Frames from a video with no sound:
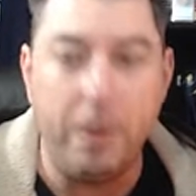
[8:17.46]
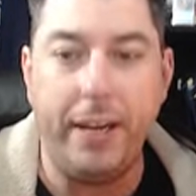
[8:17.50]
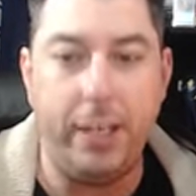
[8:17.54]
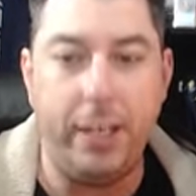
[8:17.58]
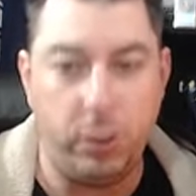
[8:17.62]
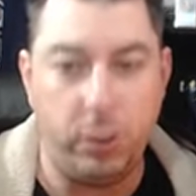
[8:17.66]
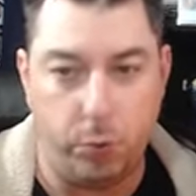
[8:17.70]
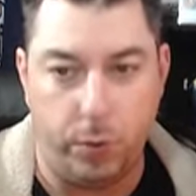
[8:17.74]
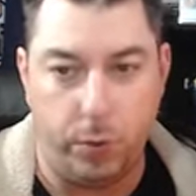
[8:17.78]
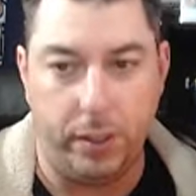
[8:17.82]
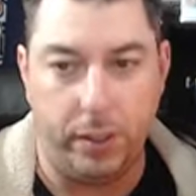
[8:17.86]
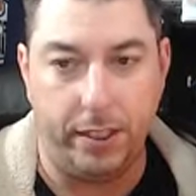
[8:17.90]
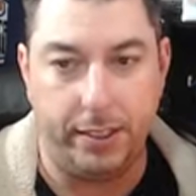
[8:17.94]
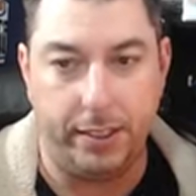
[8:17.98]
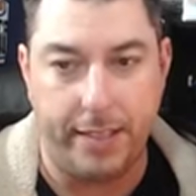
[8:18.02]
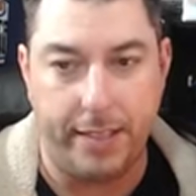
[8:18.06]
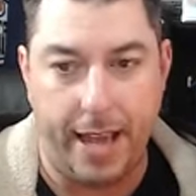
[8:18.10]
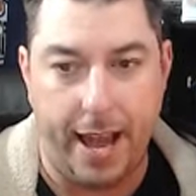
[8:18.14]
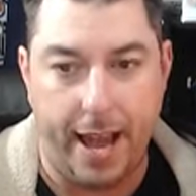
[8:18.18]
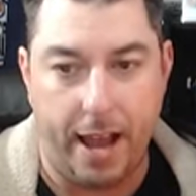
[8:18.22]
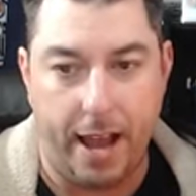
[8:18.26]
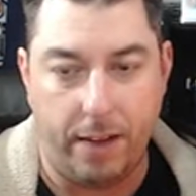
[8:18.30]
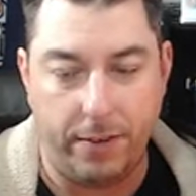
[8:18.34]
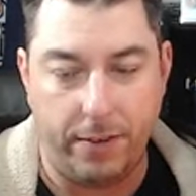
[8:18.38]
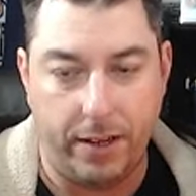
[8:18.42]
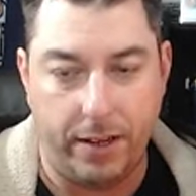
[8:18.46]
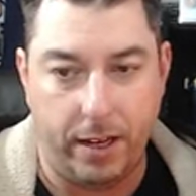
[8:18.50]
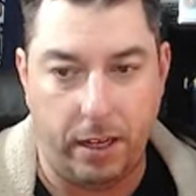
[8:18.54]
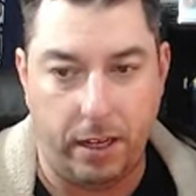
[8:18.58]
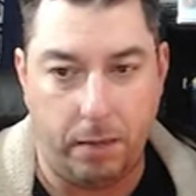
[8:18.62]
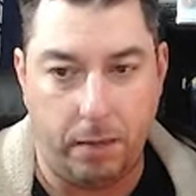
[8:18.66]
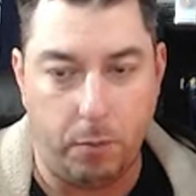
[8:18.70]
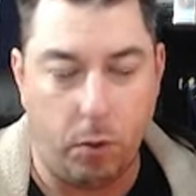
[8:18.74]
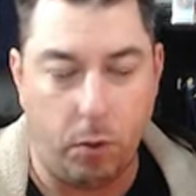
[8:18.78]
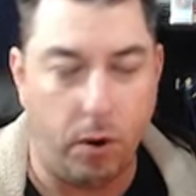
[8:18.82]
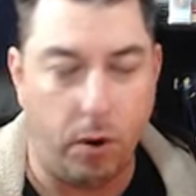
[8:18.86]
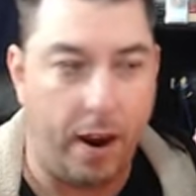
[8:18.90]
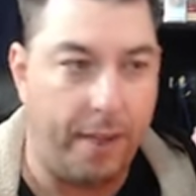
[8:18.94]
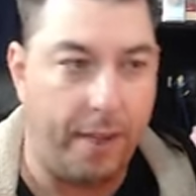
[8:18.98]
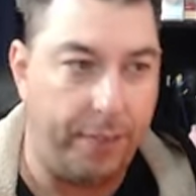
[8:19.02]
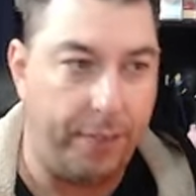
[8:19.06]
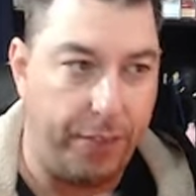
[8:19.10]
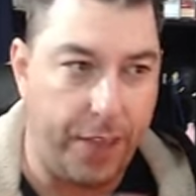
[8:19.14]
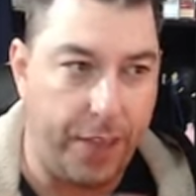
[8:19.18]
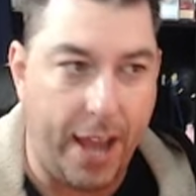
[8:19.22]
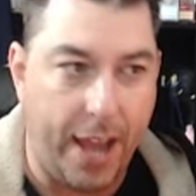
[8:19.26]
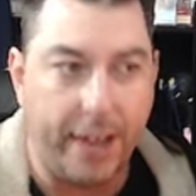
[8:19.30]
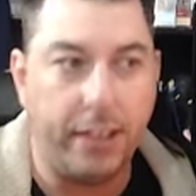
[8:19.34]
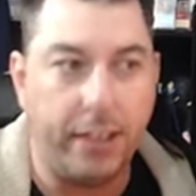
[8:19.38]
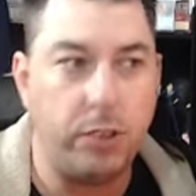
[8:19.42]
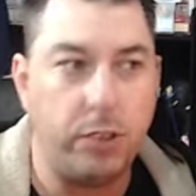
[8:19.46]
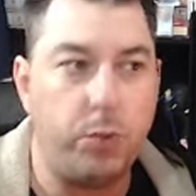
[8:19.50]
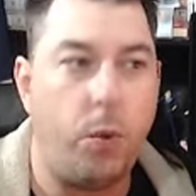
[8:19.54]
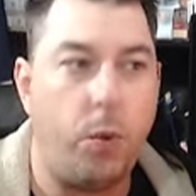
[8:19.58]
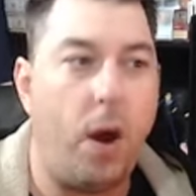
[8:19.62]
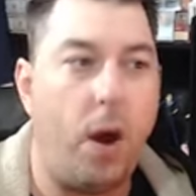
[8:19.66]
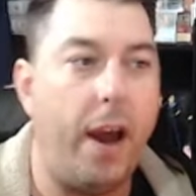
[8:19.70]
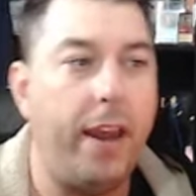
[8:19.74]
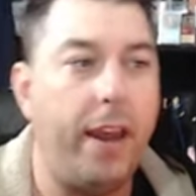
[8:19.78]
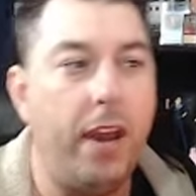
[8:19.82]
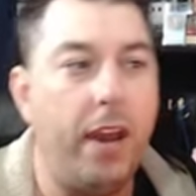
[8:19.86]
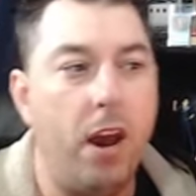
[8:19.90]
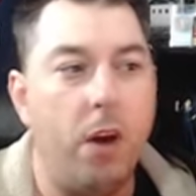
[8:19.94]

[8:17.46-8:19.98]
willing to have it anymore. And that is why